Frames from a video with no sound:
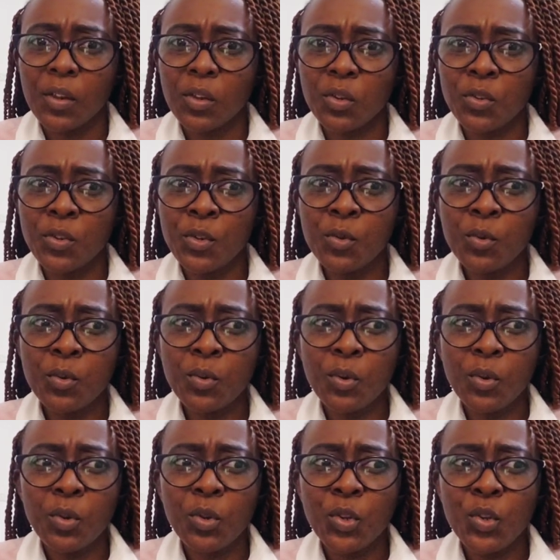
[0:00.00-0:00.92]
you
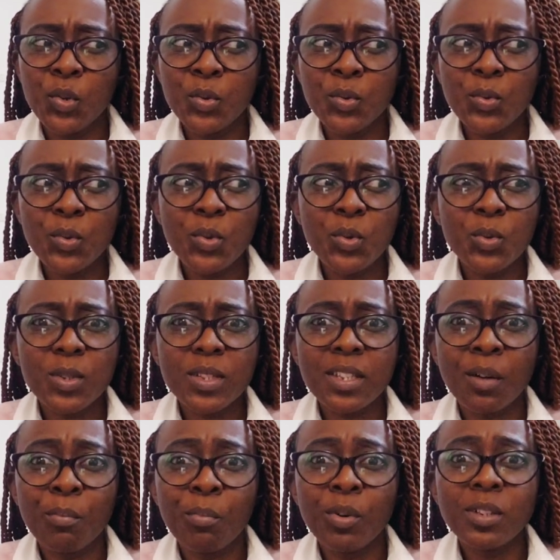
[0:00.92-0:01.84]
you you
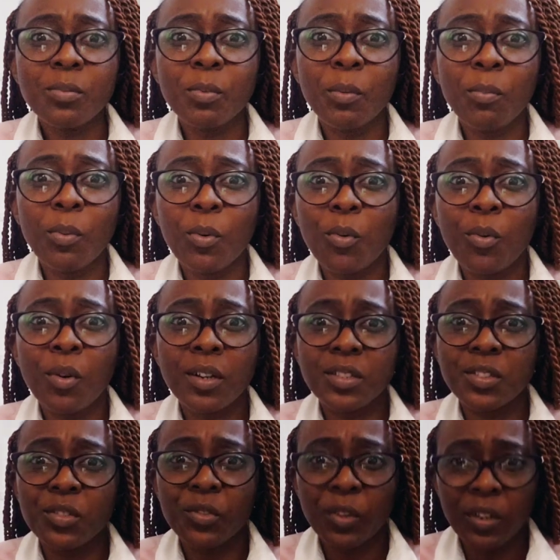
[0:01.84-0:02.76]
support people who are
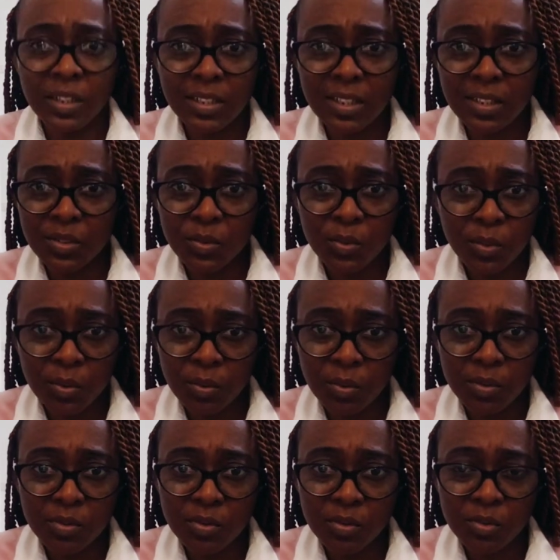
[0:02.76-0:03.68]
strangers to
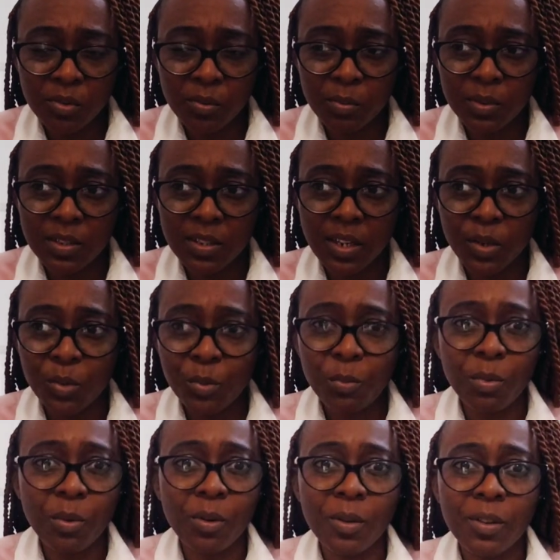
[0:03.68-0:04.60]
you on social media. You
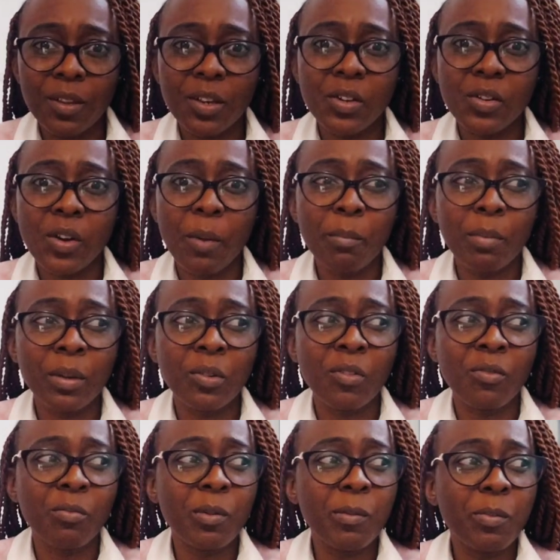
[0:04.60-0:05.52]
blow the trumpet
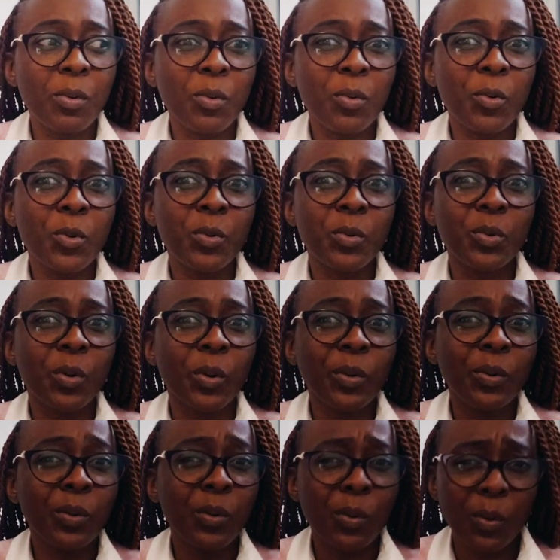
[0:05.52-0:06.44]
of people who you
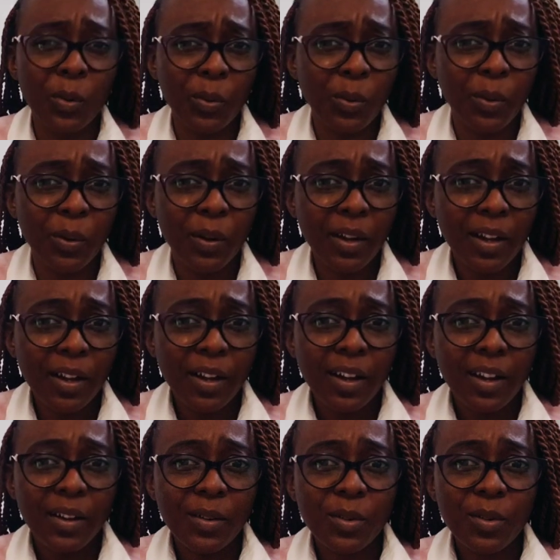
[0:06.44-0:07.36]
don't know
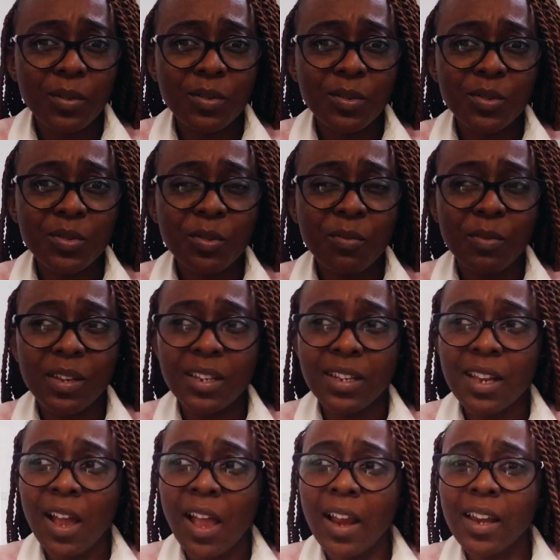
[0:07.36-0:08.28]
on social
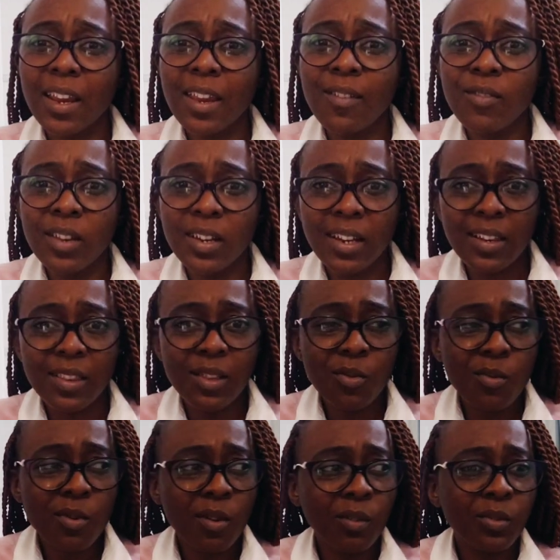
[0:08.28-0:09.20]
media, and even in the
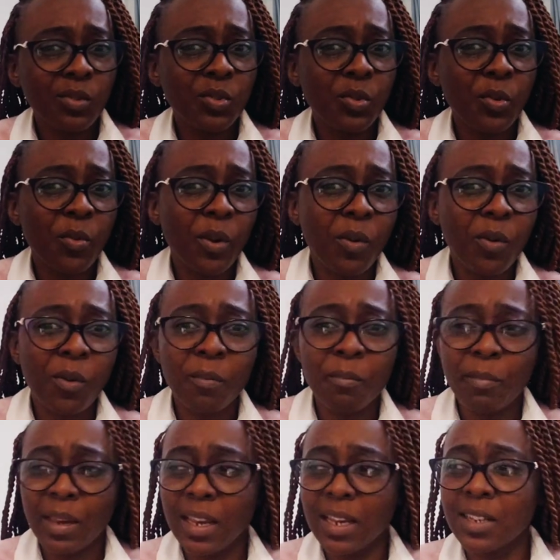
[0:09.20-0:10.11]
world you
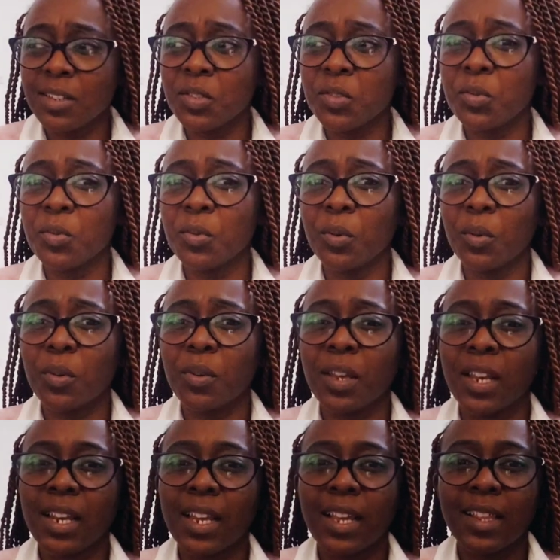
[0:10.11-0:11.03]
recommend, you
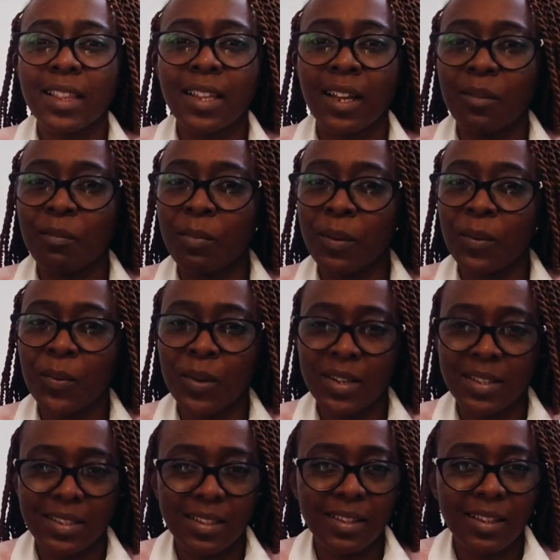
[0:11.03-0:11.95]
yeah like that. But why
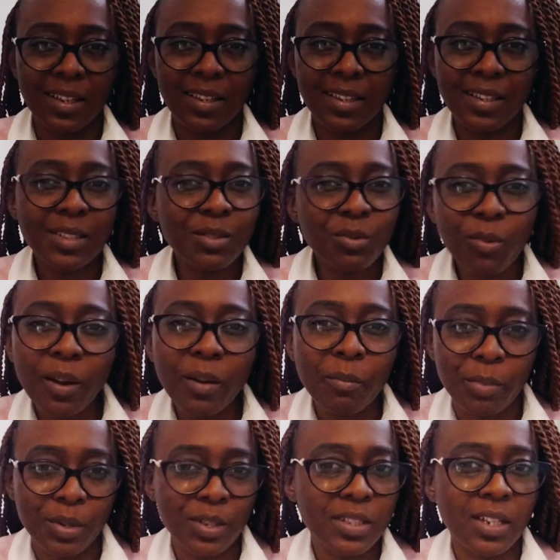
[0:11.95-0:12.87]
is it that this one
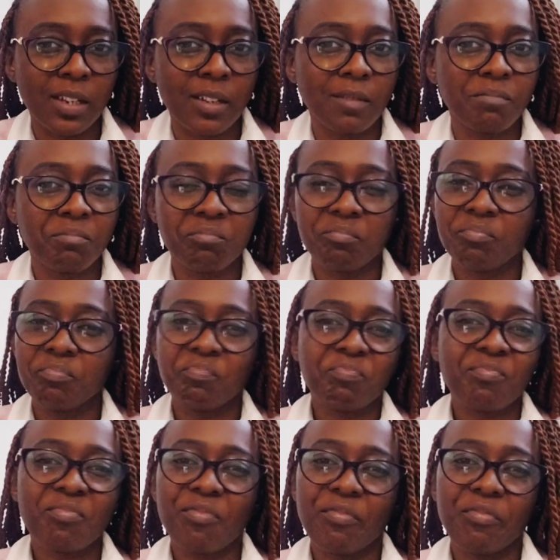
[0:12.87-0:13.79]
person,
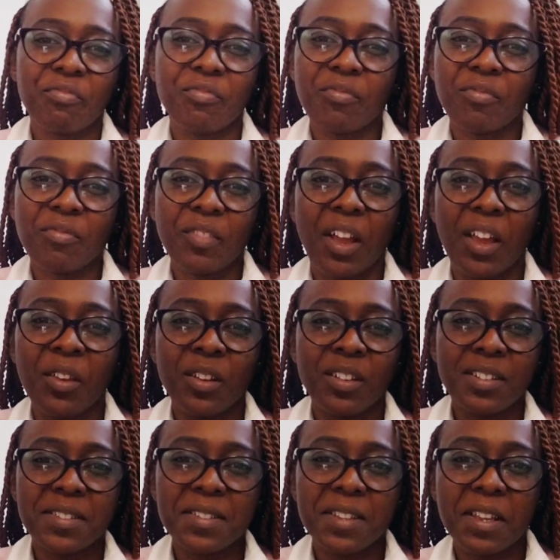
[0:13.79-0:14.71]
you're
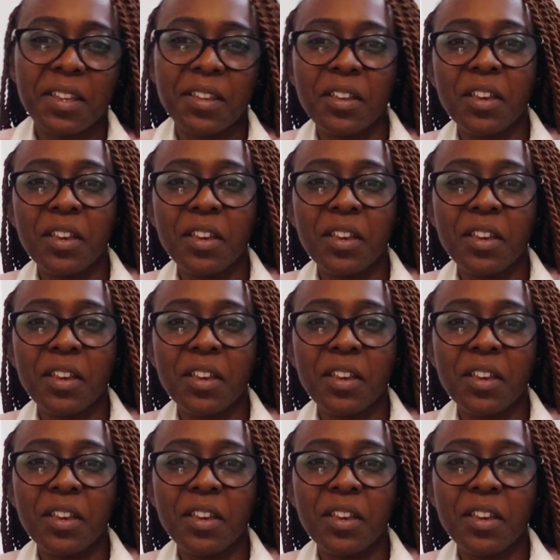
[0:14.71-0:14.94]
just like,